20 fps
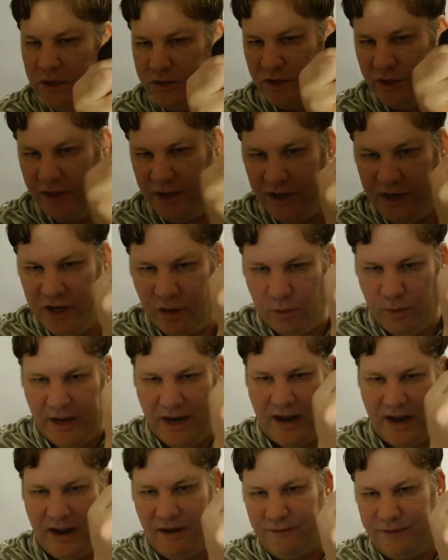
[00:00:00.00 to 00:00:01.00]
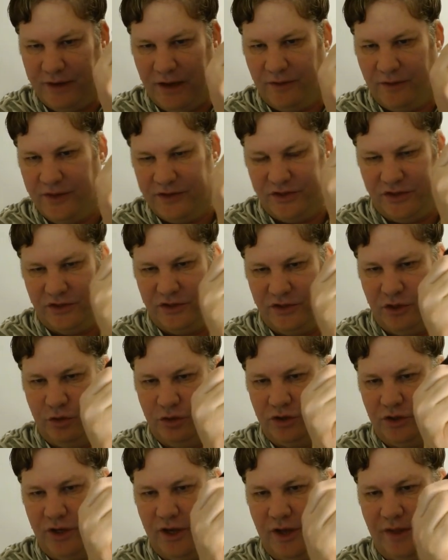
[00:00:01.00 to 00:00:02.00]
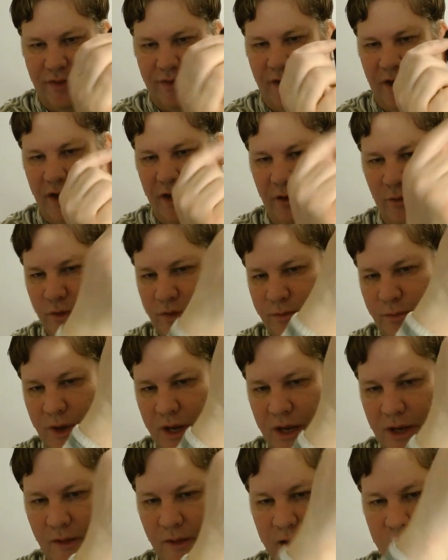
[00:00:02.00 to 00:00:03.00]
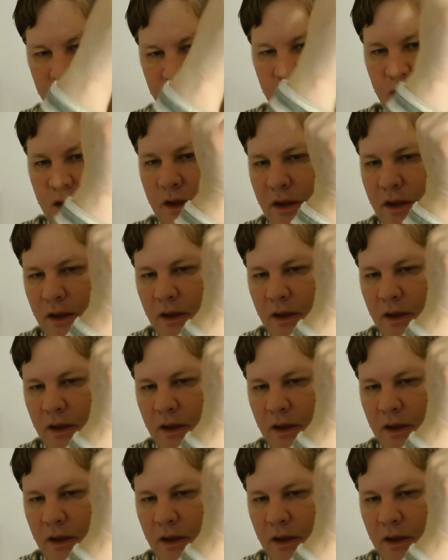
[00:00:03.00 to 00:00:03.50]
So then here we have, now this is usually a thing with me, like